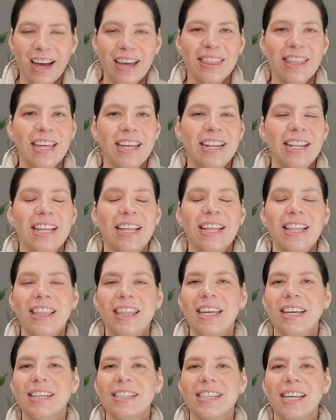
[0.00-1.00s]
And then
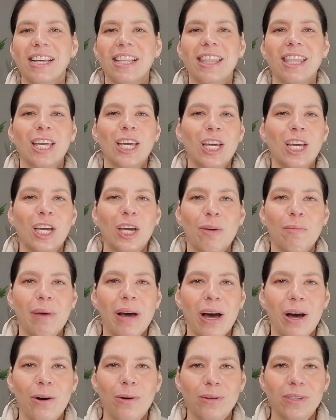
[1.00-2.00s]
things like thinking
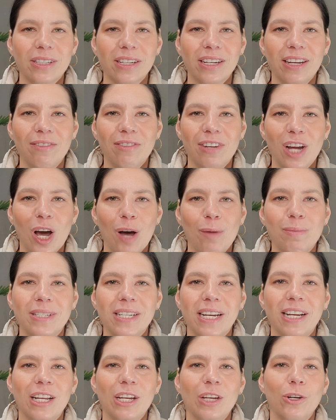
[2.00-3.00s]
about even
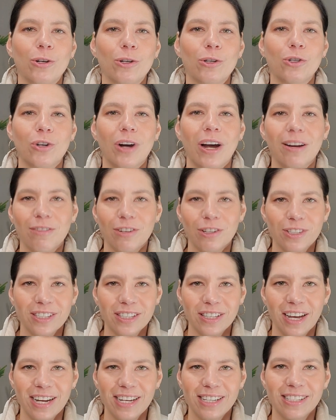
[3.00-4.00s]
updating your
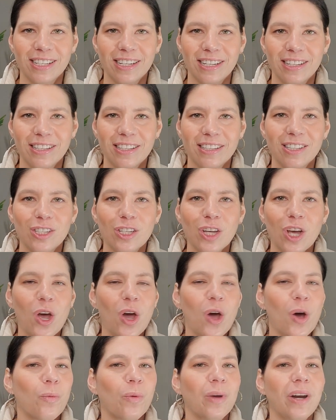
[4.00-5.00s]
driver's license.
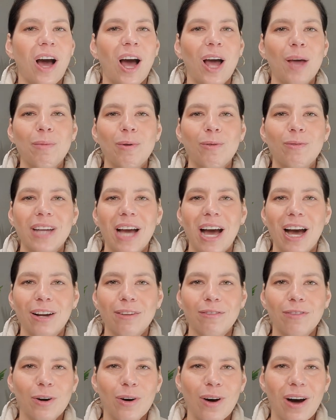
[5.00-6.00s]
When I moved
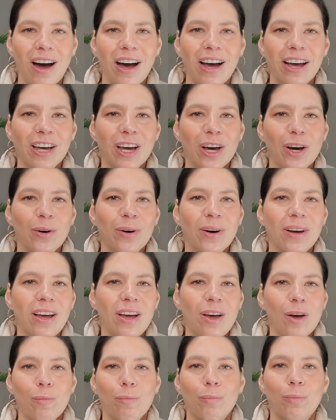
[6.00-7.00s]
out of
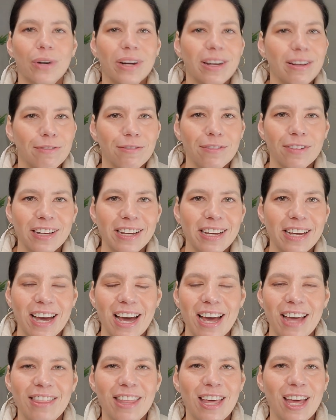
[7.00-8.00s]
Ohio
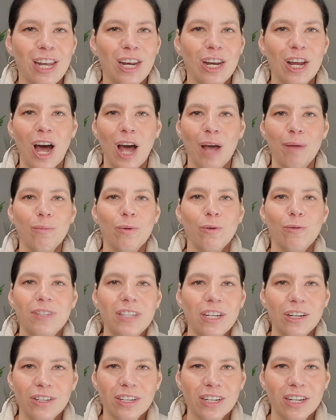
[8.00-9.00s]
briefly and then I
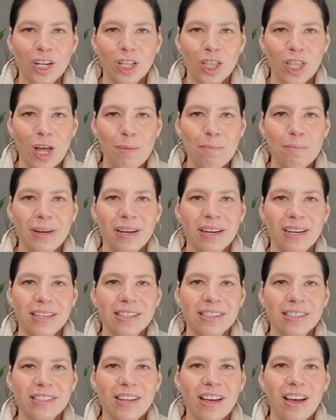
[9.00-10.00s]
moved here to
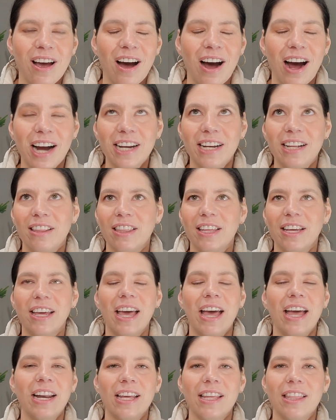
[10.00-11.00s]
Columbus, I didn't
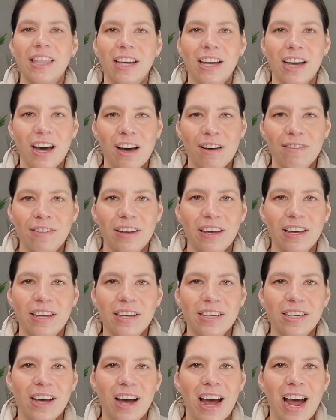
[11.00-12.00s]
think anything of
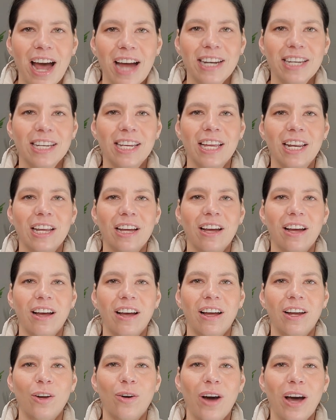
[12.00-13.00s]
it. I had to
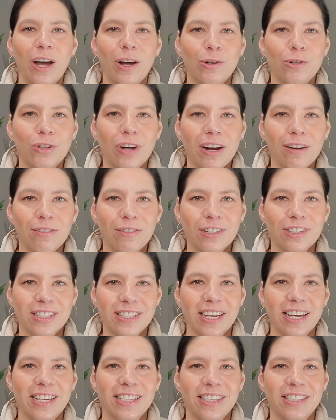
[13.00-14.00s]
get an Ohio
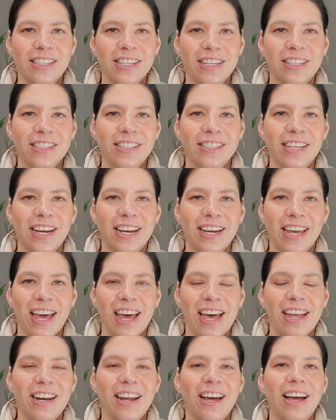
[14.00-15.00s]
driver's license
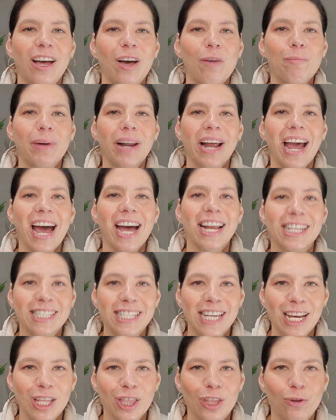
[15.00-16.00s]
again, but I had
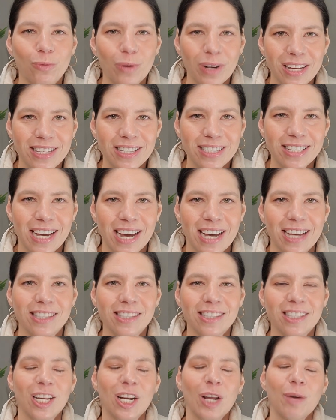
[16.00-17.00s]
to take the written
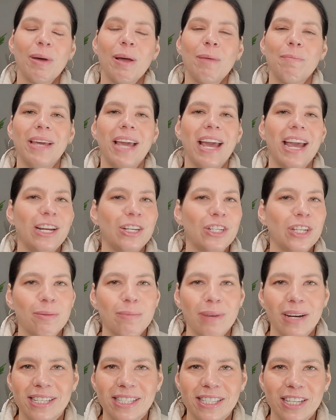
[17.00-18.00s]
test, and I might be
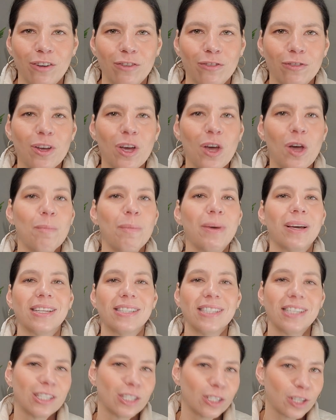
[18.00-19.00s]
aging myself
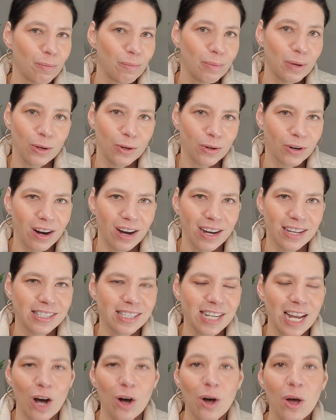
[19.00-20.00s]
because it's
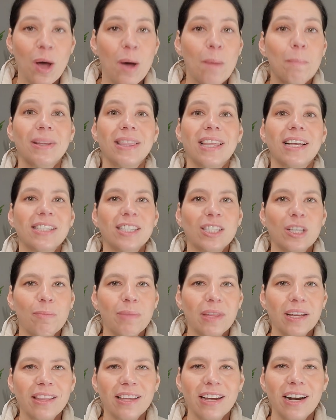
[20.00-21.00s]
computerized now, but that's
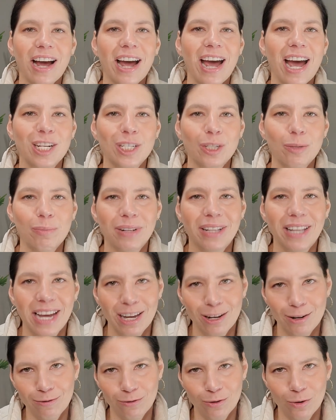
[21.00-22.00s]
something that I had to
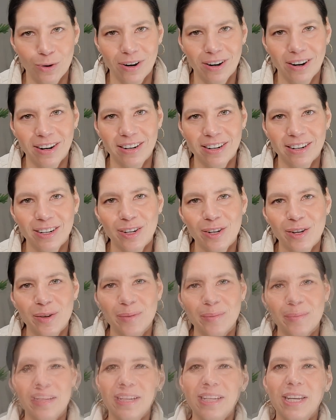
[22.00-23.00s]
plan for.
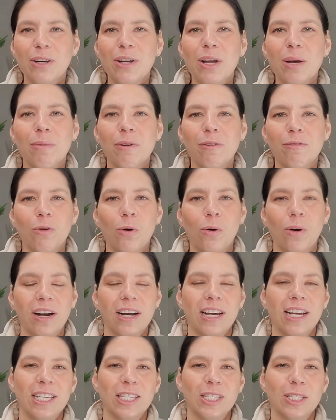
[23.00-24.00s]
Now, number
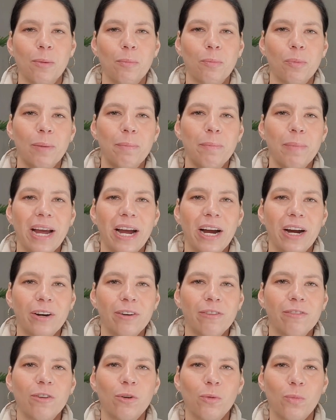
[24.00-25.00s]
4 is
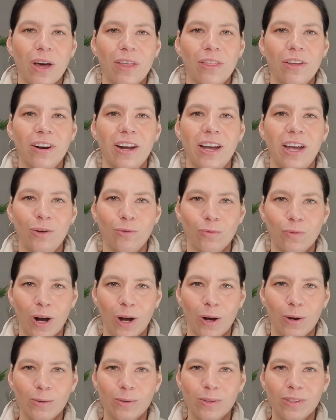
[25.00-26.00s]
prepare for weather and
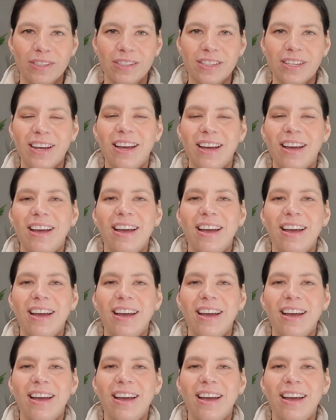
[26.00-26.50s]
roads.